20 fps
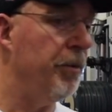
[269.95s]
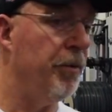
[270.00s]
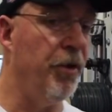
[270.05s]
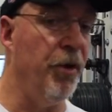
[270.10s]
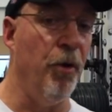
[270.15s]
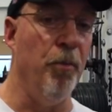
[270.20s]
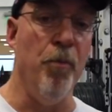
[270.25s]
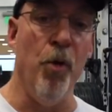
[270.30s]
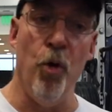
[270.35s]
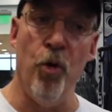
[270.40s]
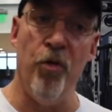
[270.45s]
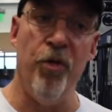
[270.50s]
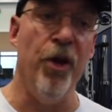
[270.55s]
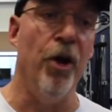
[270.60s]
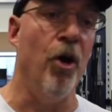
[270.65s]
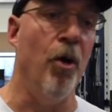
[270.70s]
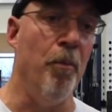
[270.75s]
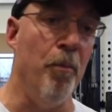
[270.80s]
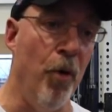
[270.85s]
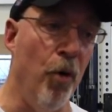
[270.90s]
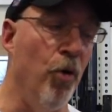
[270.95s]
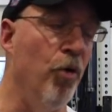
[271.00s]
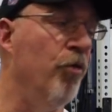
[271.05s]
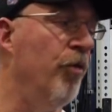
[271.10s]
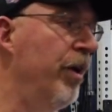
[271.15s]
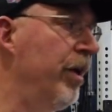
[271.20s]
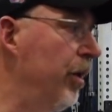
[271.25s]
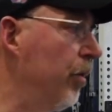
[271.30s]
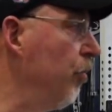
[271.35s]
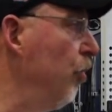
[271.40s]
They're a
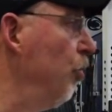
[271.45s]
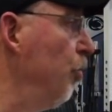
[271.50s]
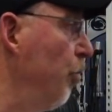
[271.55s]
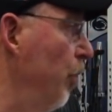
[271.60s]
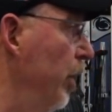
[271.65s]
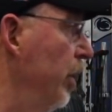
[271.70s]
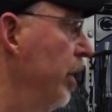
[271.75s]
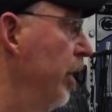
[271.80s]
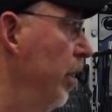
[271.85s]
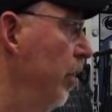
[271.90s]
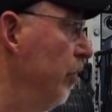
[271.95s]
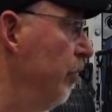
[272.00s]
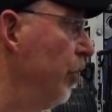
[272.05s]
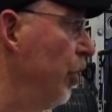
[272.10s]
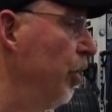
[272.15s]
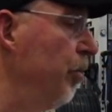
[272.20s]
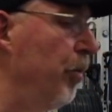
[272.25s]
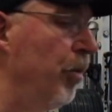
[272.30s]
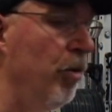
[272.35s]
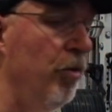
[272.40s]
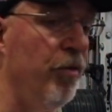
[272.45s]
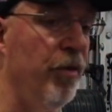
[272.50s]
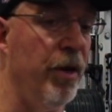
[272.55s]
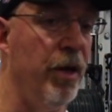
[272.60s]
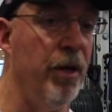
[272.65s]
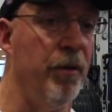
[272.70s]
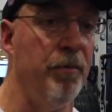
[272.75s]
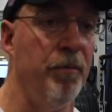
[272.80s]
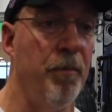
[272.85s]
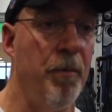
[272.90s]
motivated group right now, very
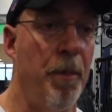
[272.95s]
motivated.